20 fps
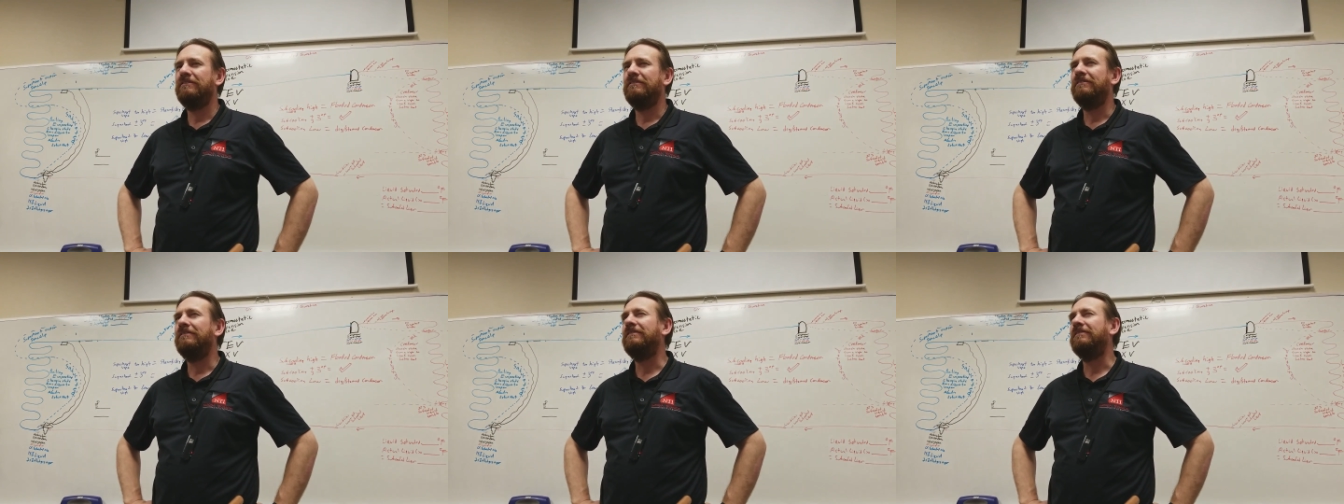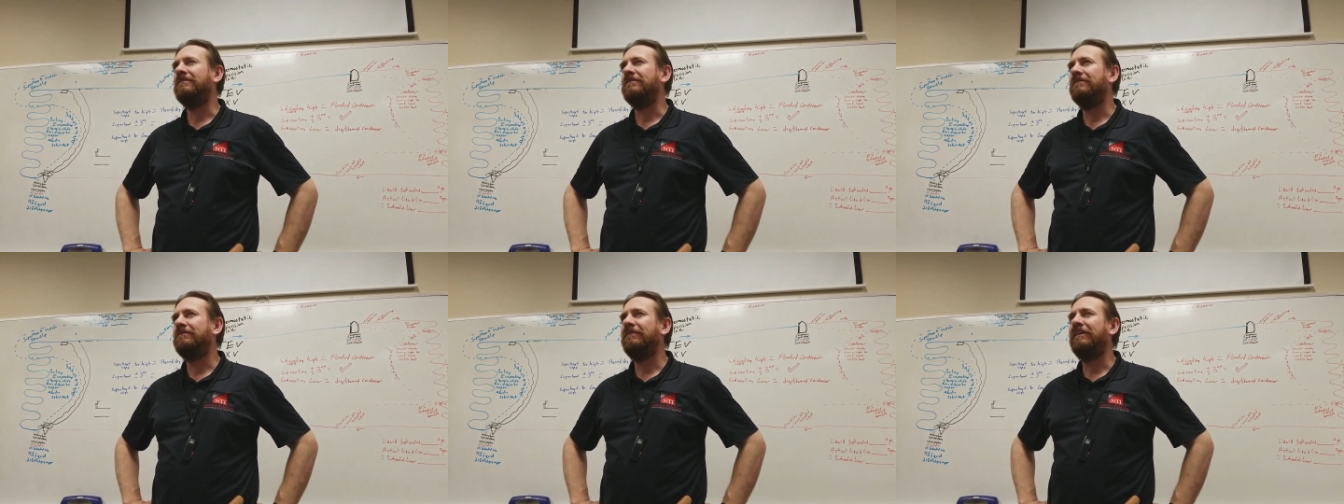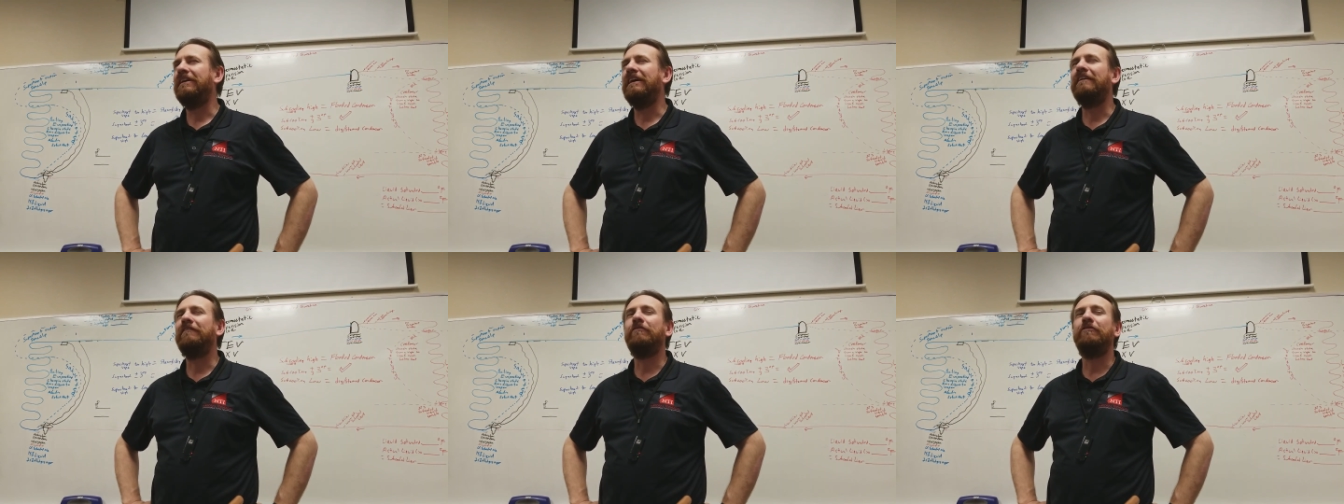Oh,
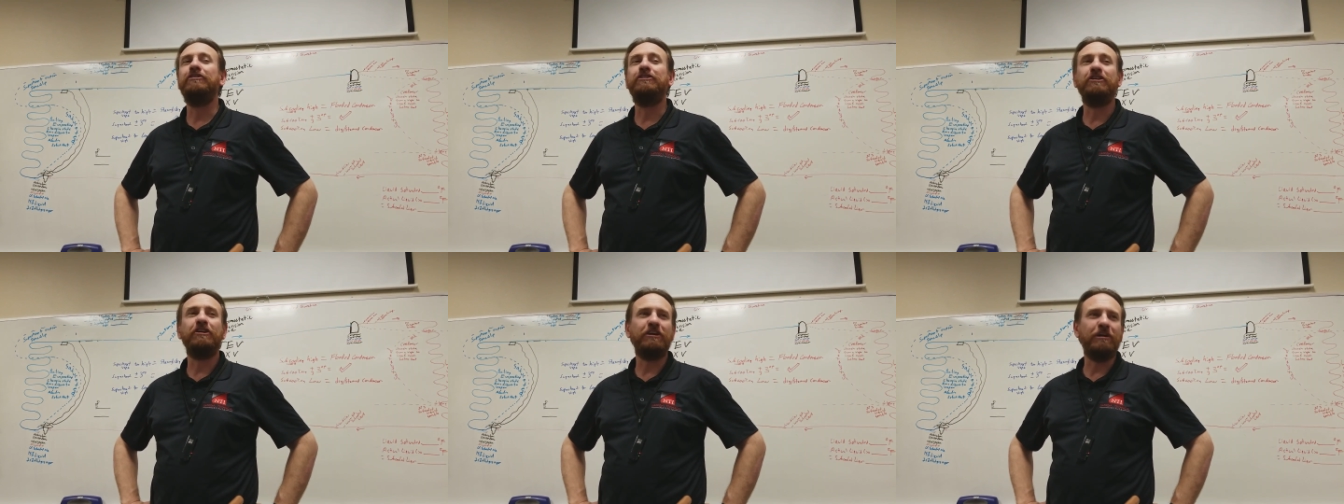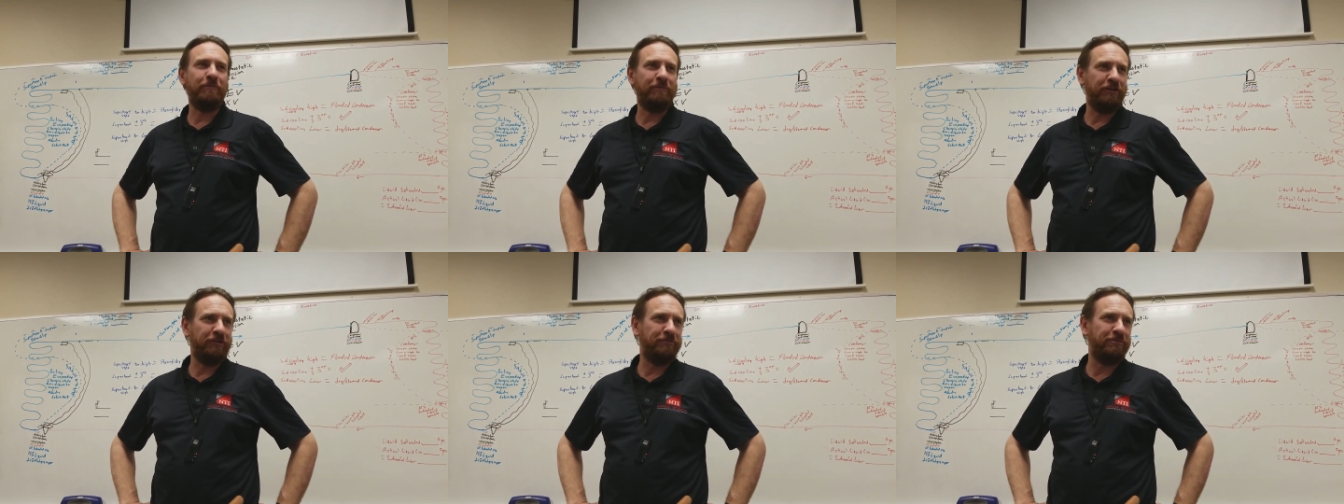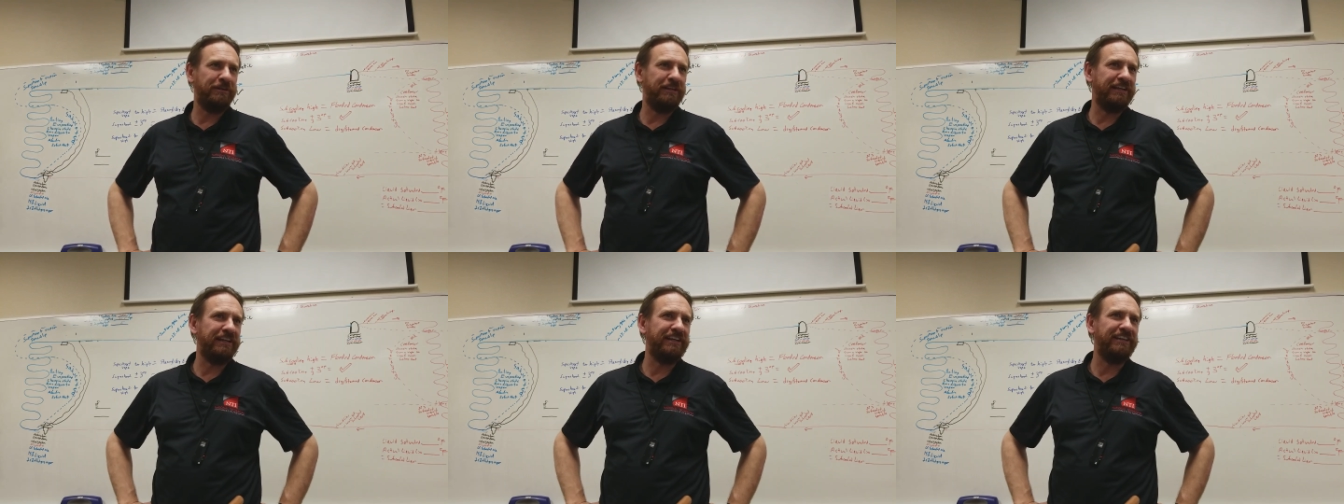wait, everyone your company's
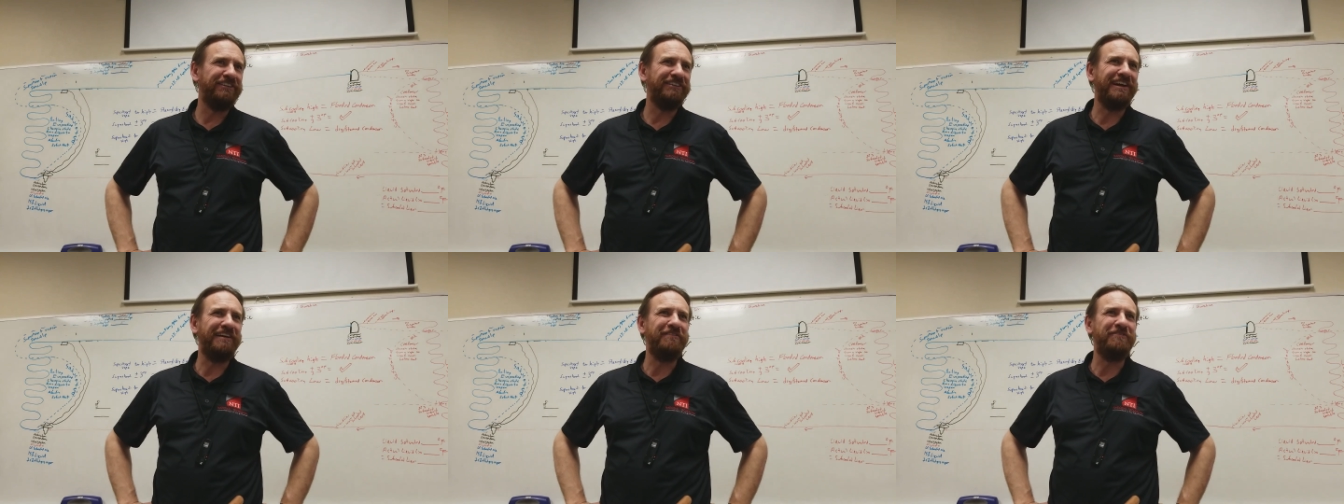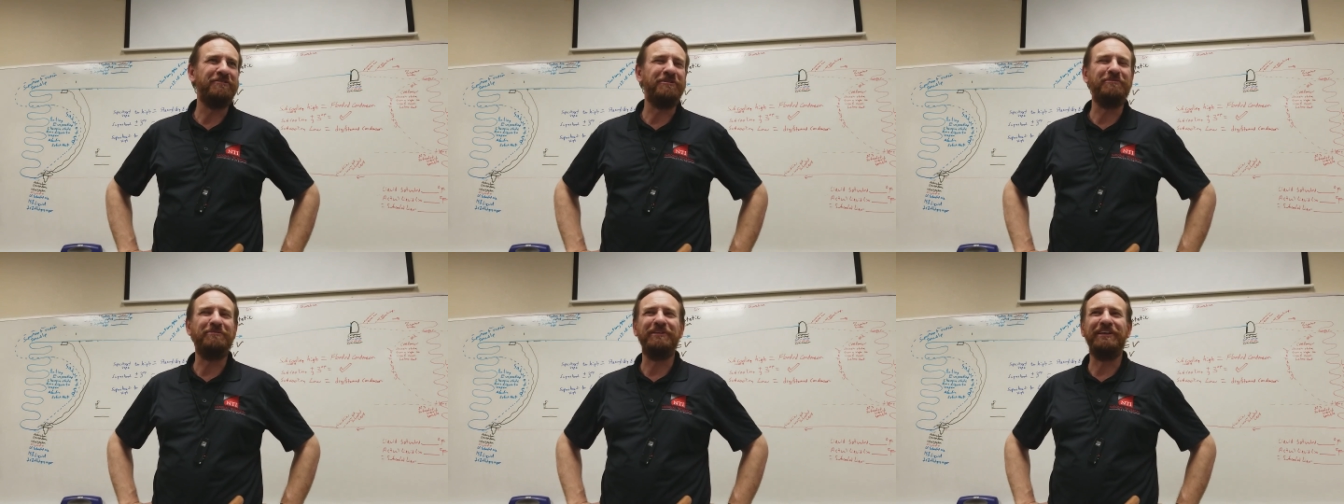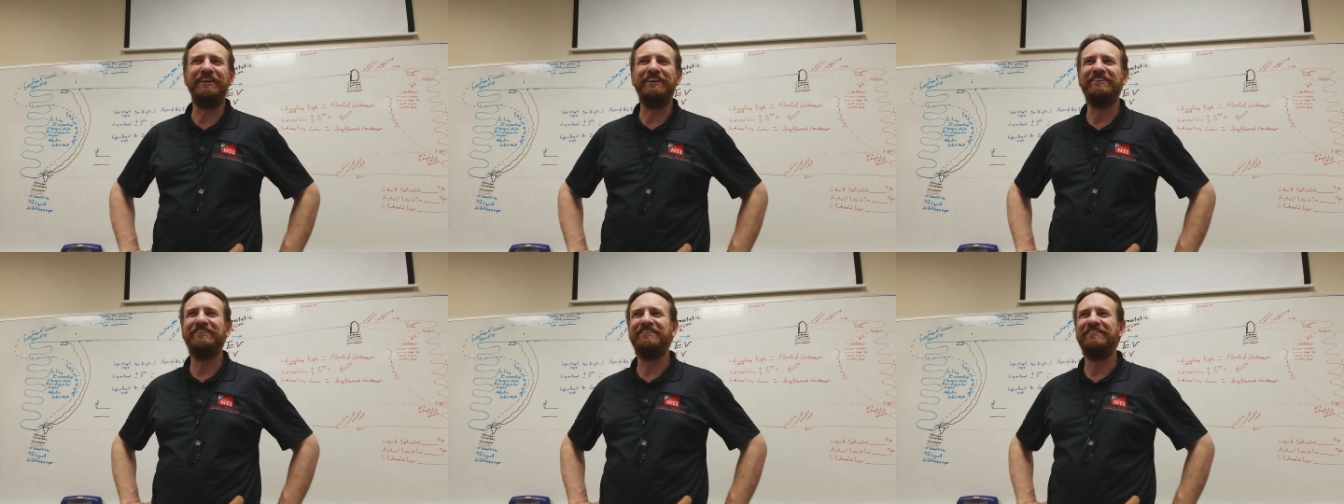putting in, you're having to
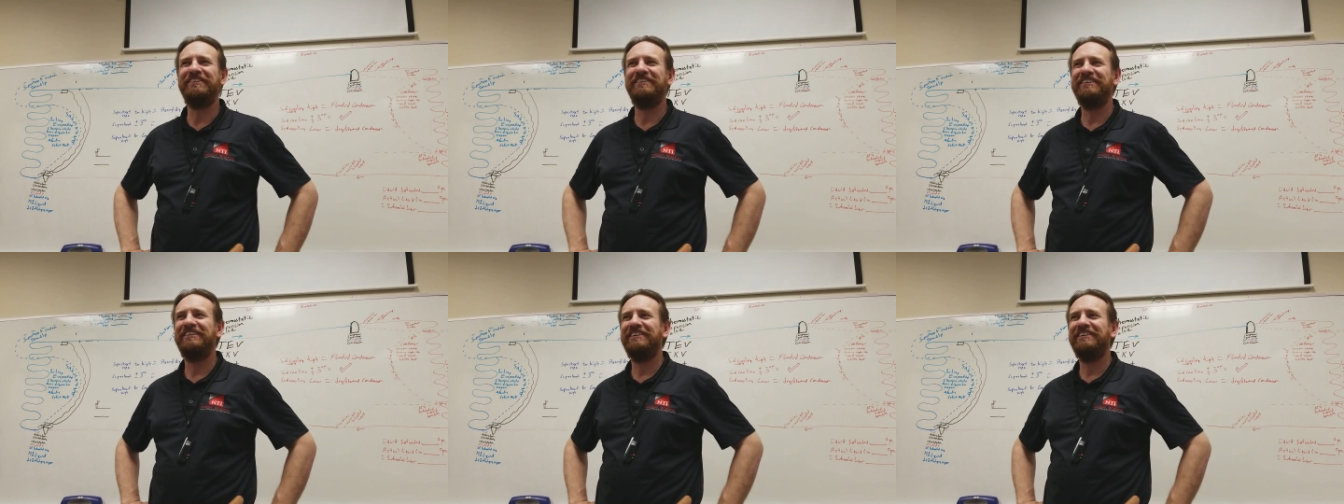replace.